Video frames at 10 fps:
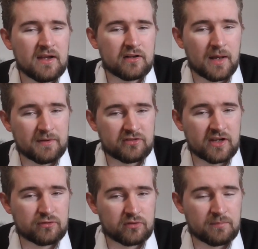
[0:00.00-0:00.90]
Climate
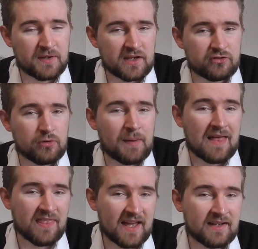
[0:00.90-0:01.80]
change was a big issue
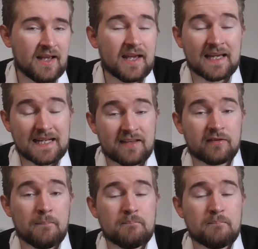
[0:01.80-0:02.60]
back then. It is a